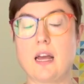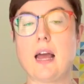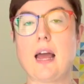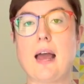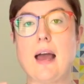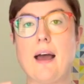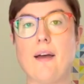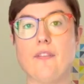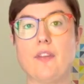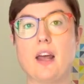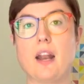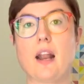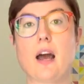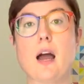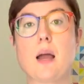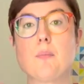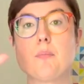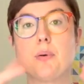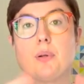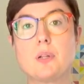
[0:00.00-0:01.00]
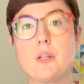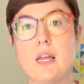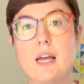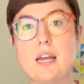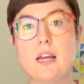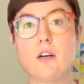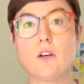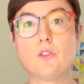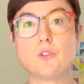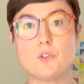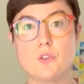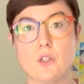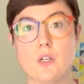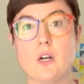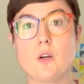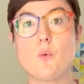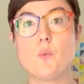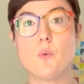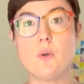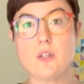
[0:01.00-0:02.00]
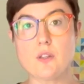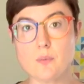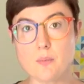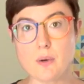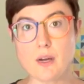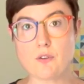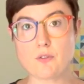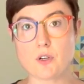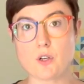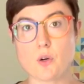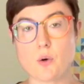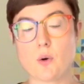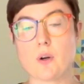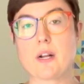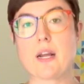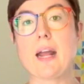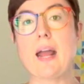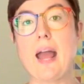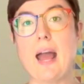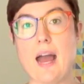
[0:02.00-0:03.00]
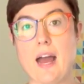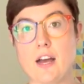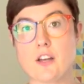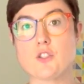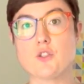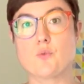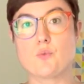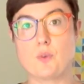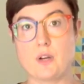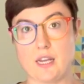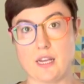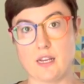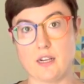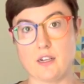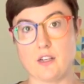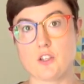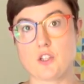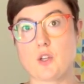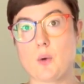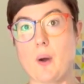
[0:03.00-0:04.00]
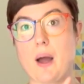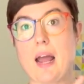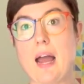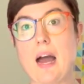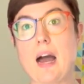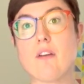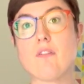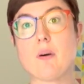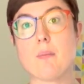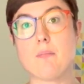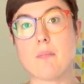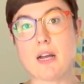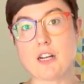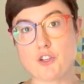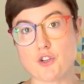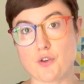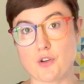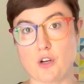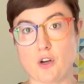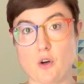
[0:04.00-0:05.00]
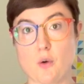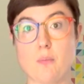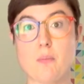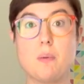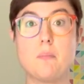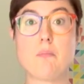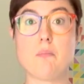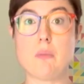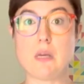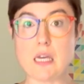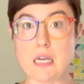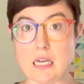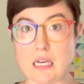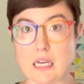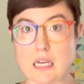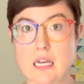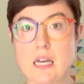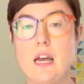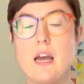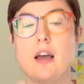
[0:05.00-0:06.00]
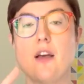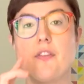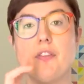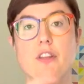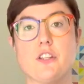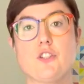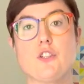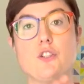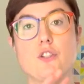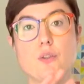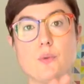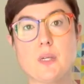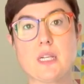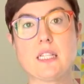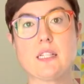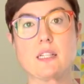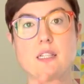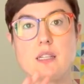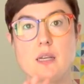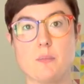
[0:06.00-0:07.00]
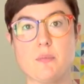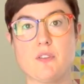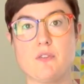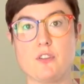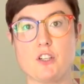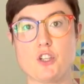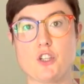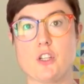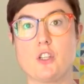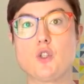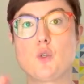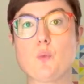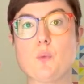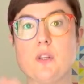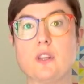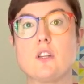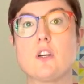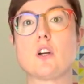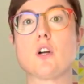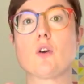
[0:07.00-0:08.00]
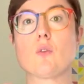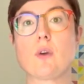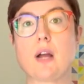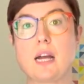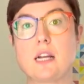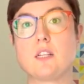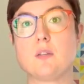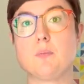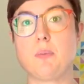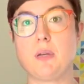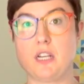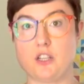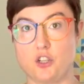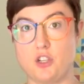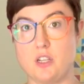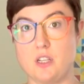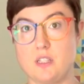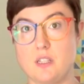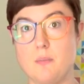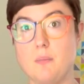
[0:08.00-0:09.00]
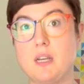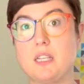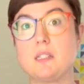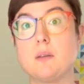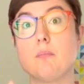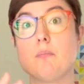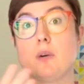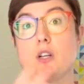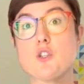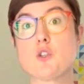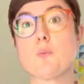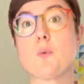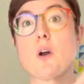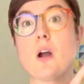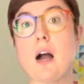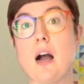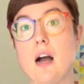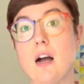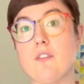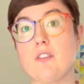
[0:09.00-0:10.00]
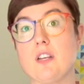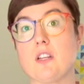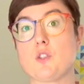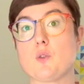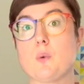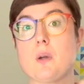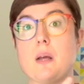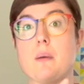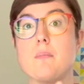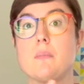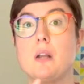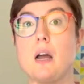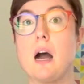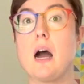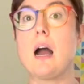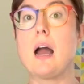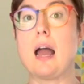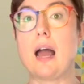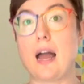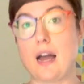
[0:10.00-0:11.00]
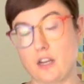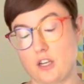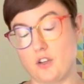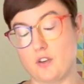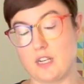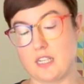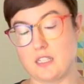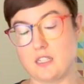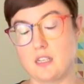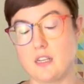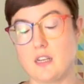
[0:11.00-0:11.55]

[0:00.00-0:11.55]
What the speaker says: and then I play along with my recording as written. So I have a metronome, me, that's doing the subdivisions with the correct pitches. It makes it much more obvious when I'm not accurate.